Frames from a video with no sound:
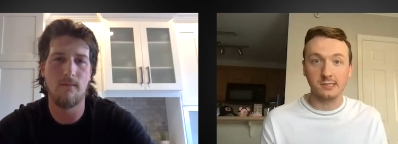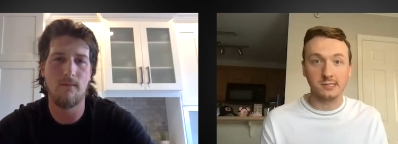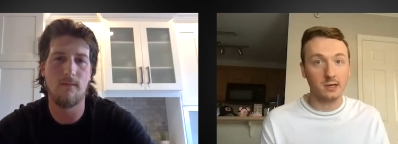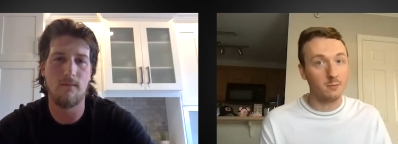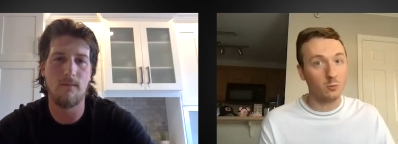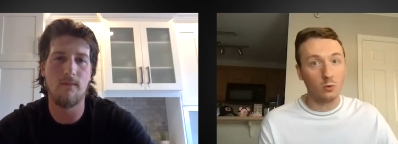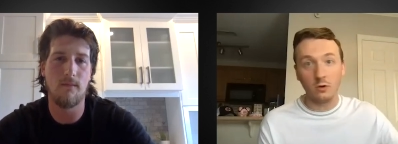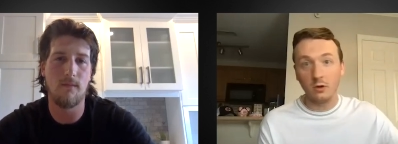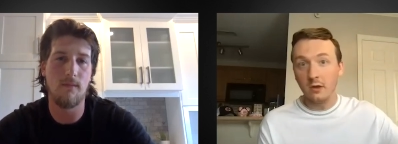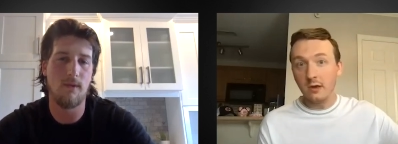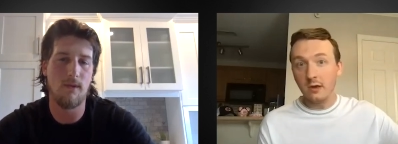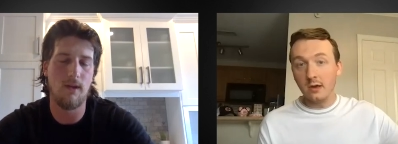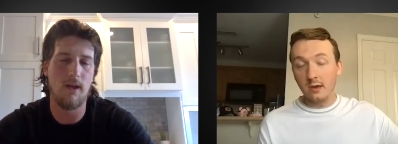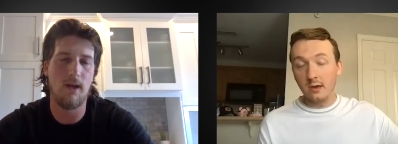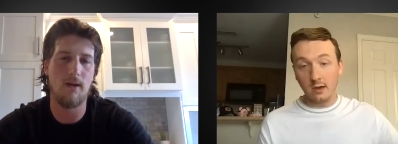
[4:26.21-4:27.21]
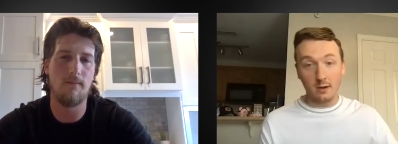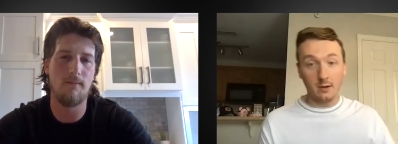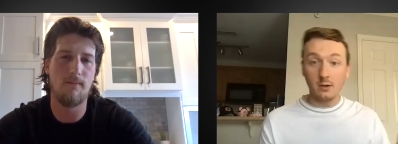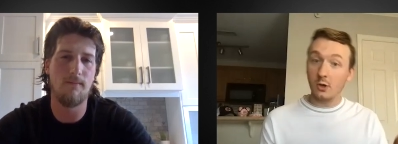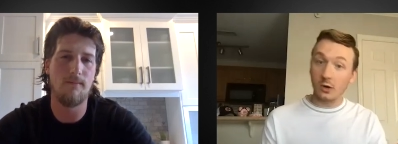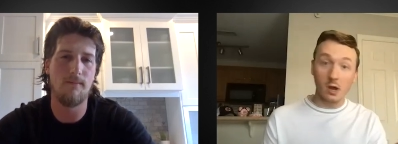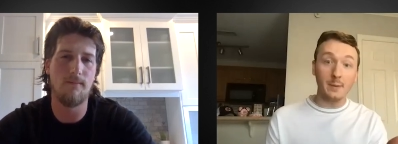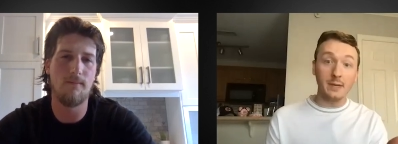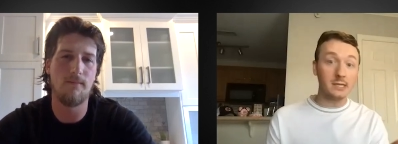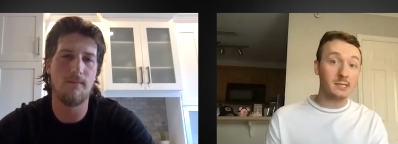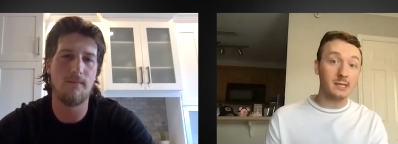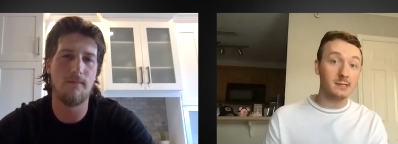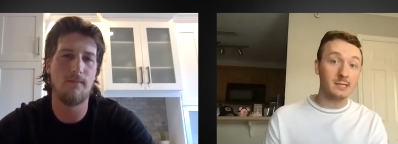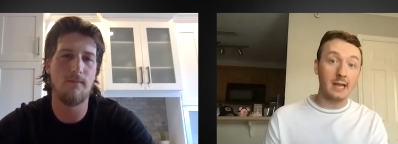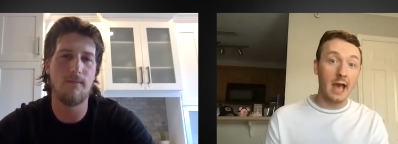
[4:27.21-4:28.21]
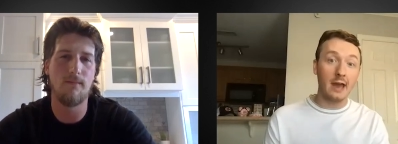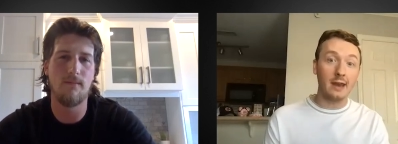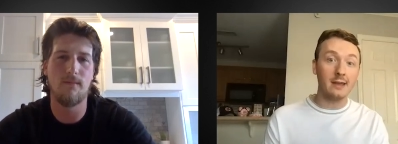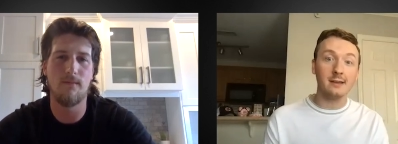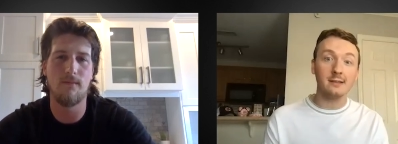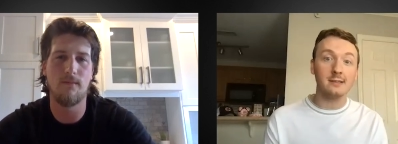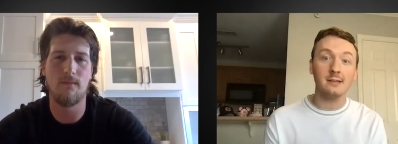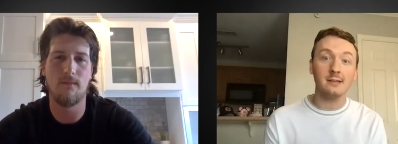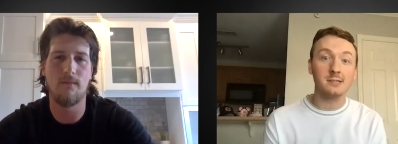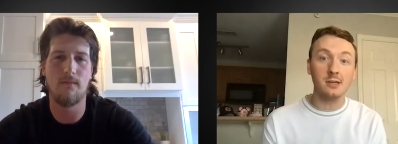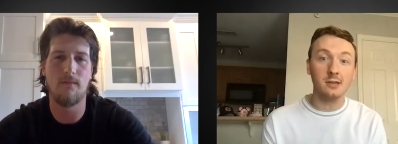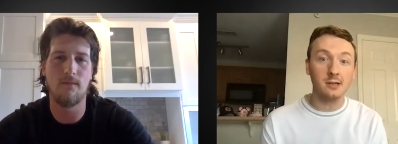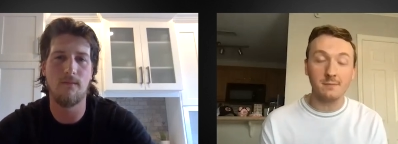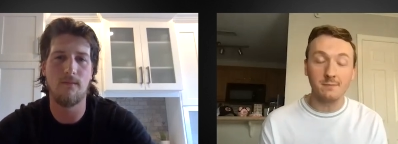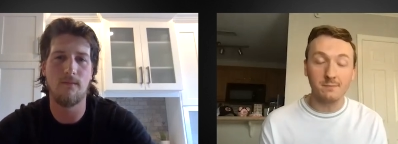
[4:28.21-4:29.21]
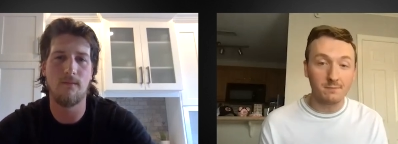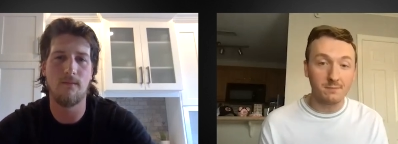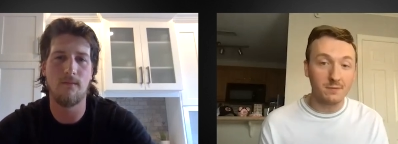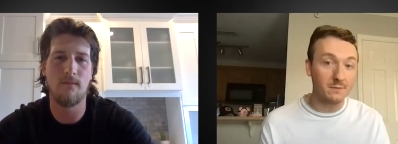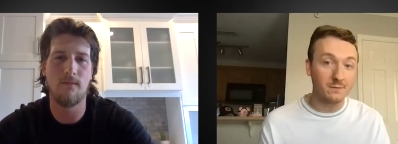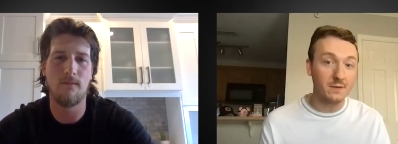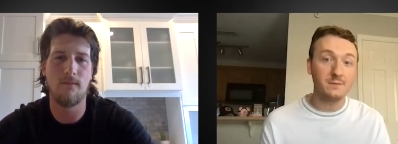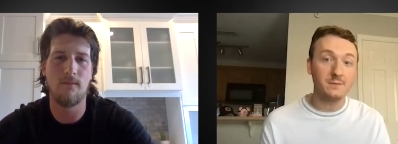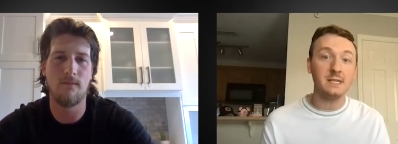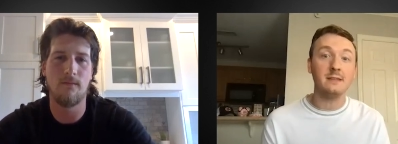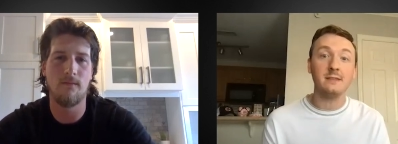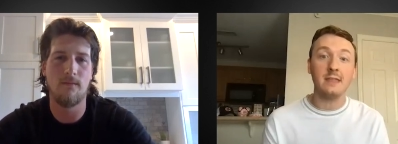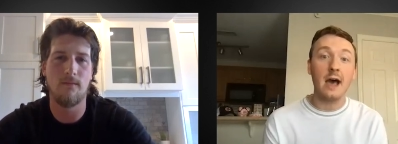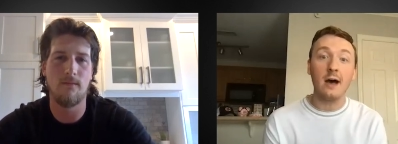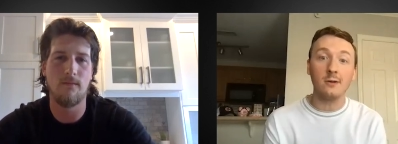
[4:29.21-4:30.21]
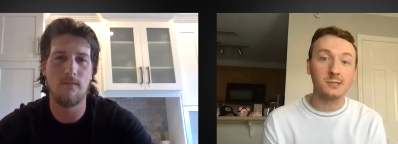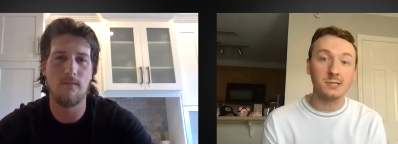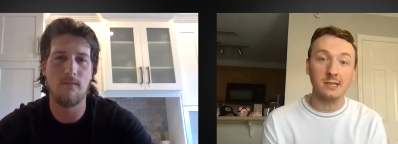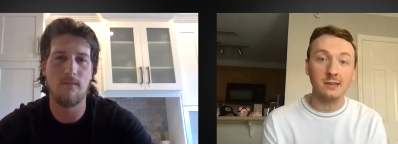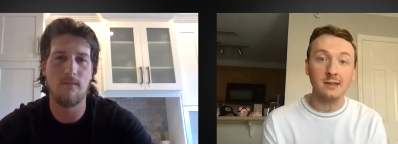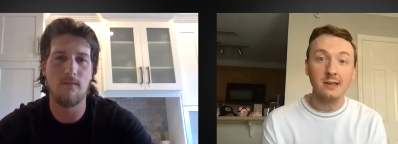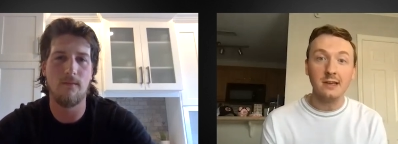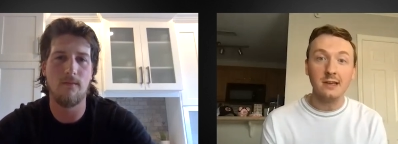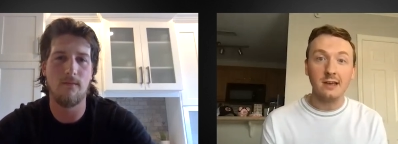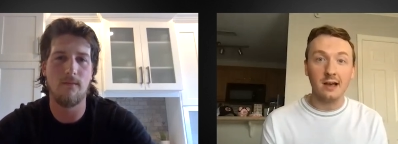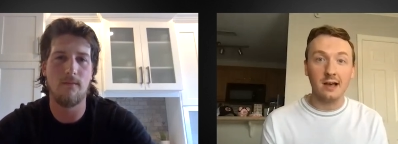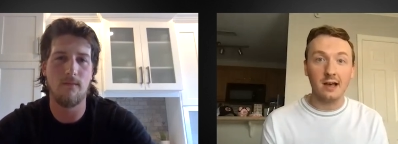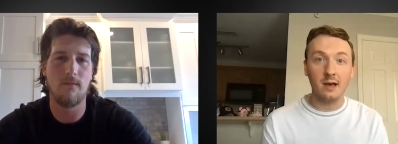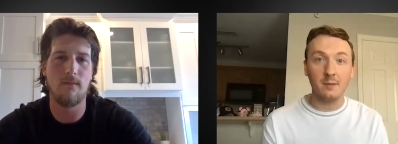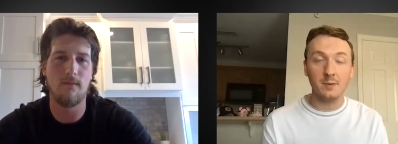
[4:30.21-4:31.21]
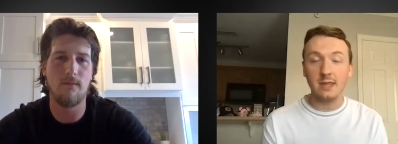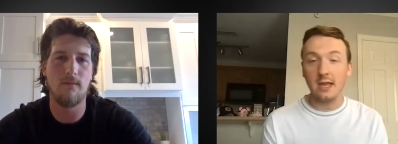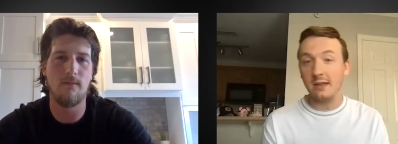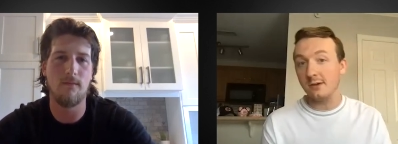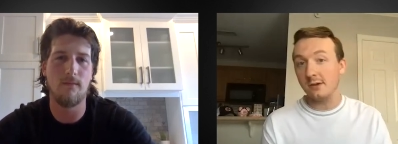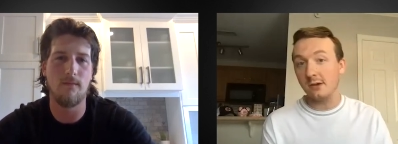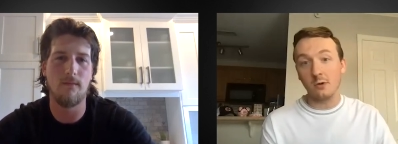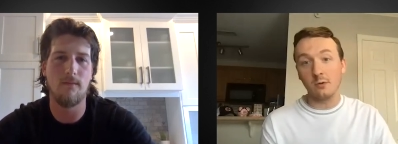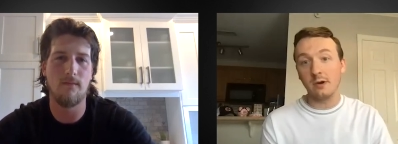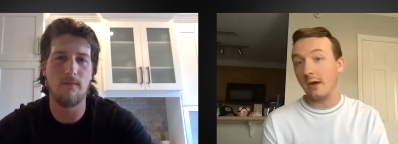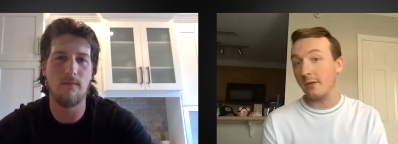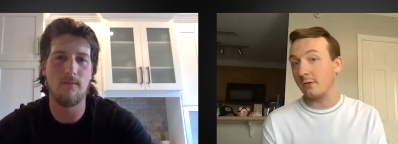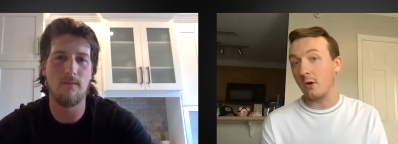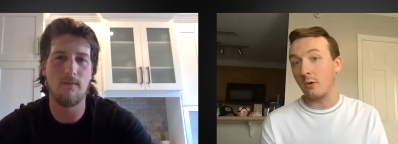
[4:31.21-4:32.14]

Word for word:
Speaker 1: Some will uh, you're coming to Cincinnati, it, it's going to fit 15,000. Uh, but then you go to another